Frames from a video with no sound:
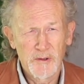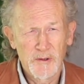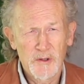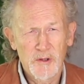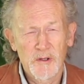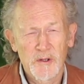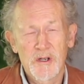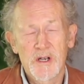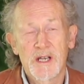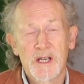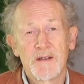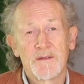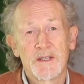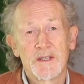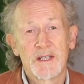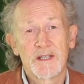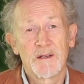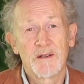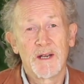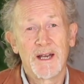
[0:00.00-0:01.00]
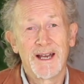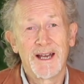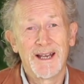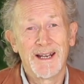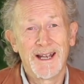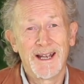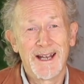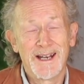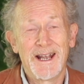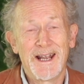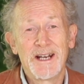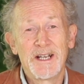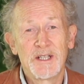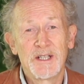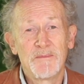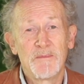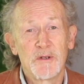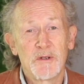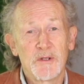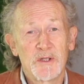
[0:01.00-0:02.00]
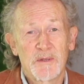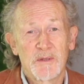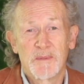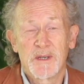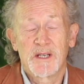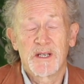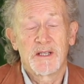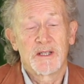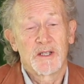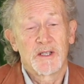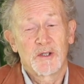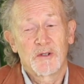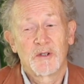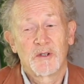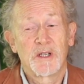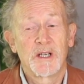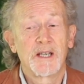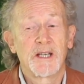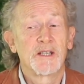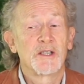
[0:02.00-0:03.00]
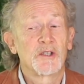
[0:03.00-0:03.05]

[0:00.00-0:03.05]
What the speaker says: sugar gives us an energy boost because sugar